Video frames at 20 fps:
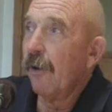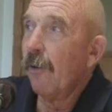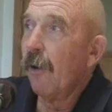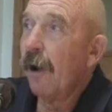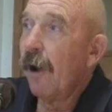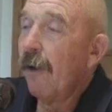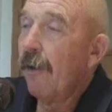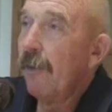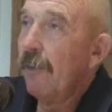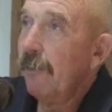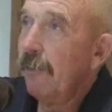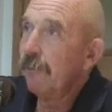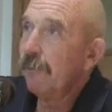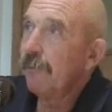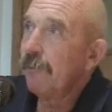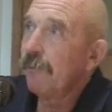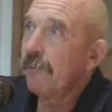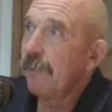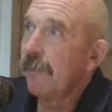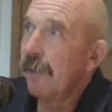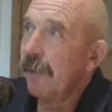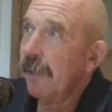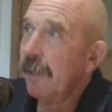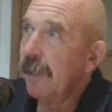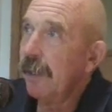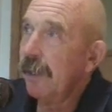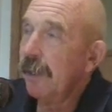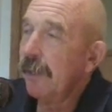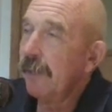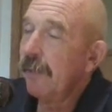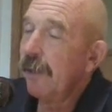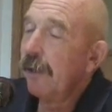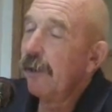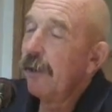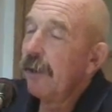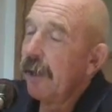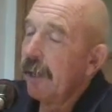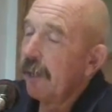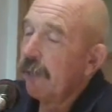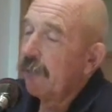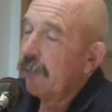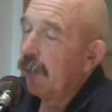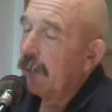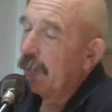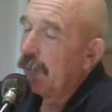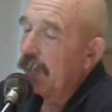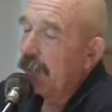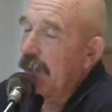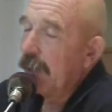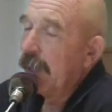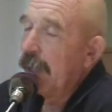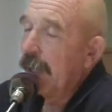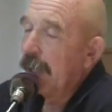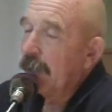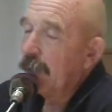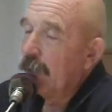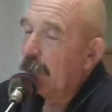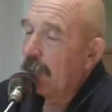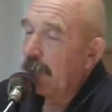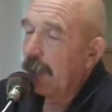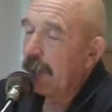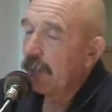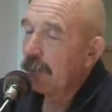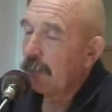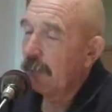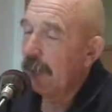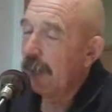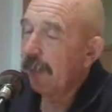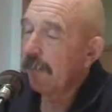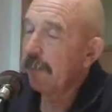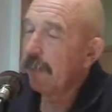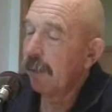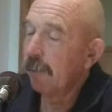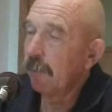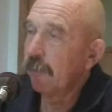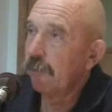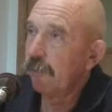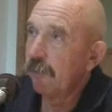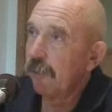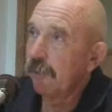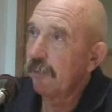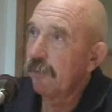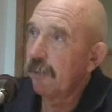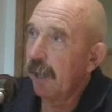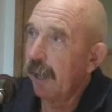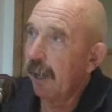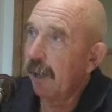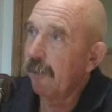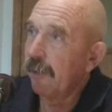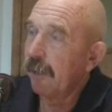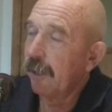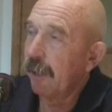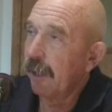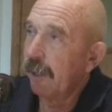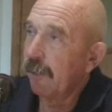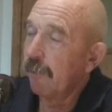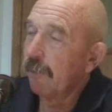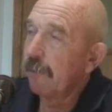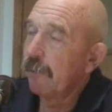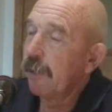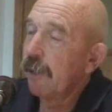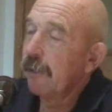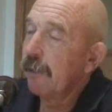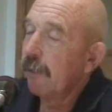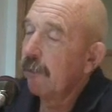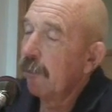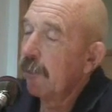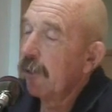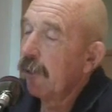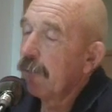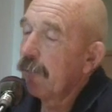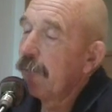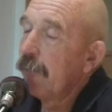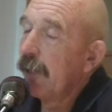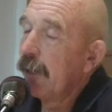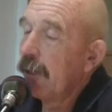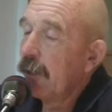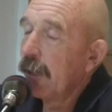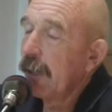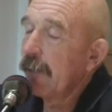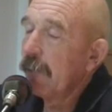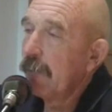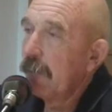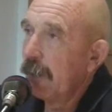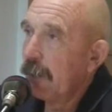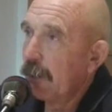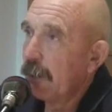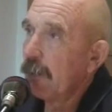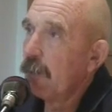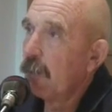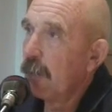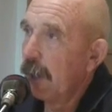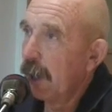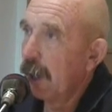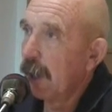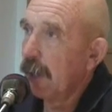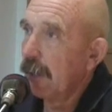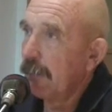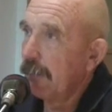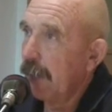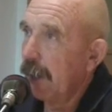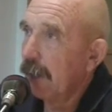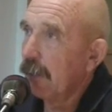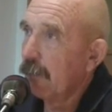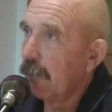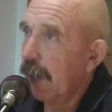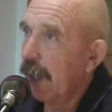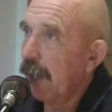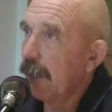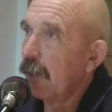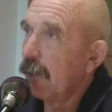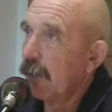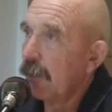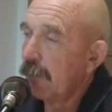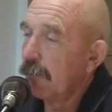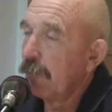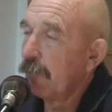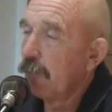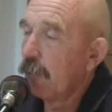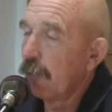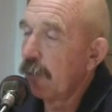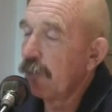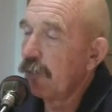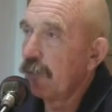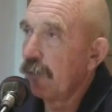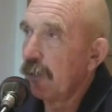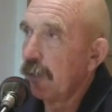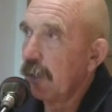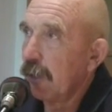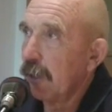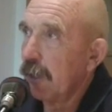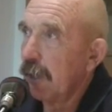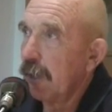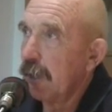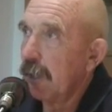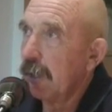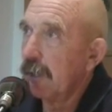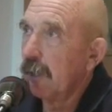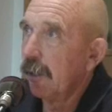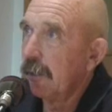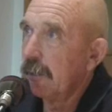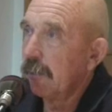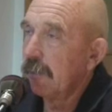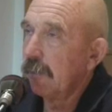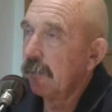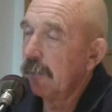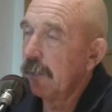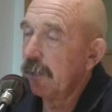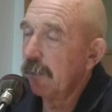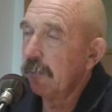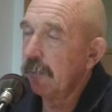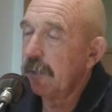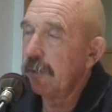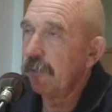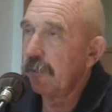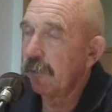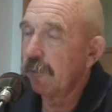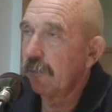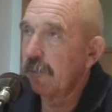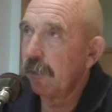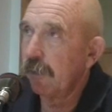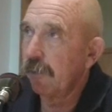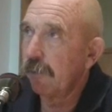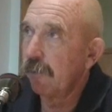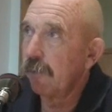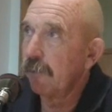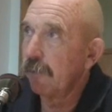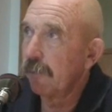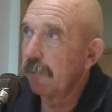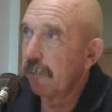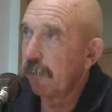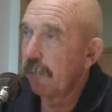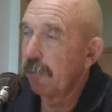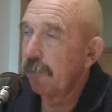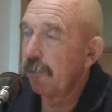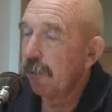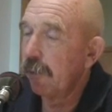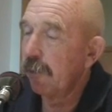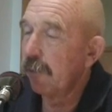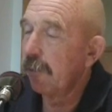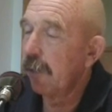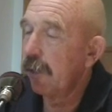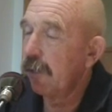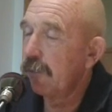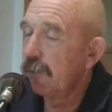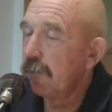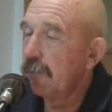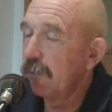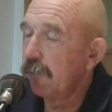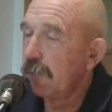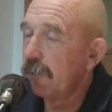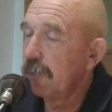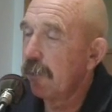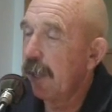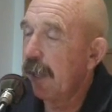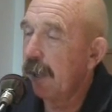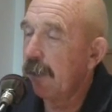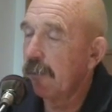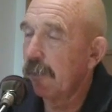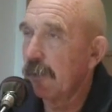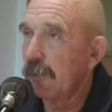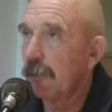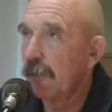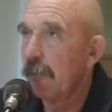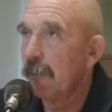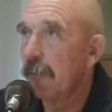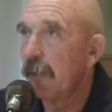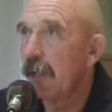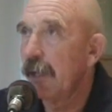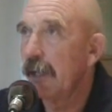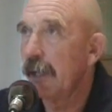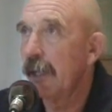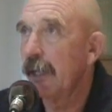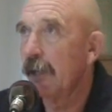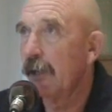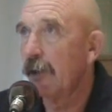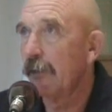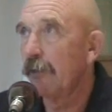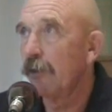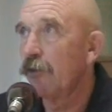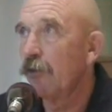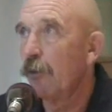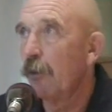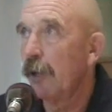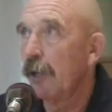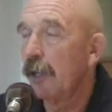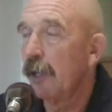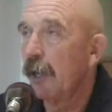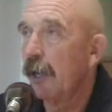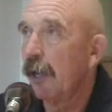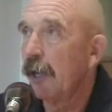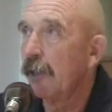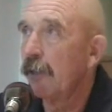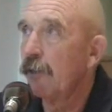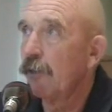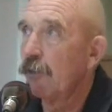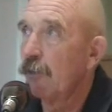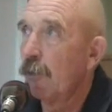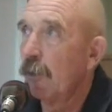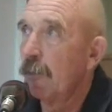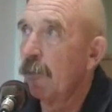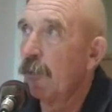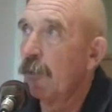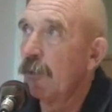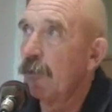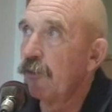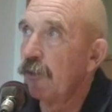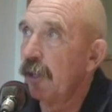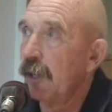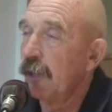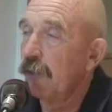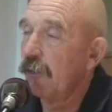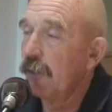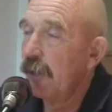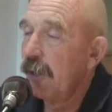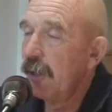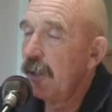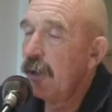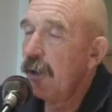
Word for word: Well, it, there is. There was a Connect Oregon grant that was just out, and I don't think that we are faring very well in that grant, unfortunately. Uh, we, we just went through the first iterations of that. We're going to meet again on the 29th. There's one more chance.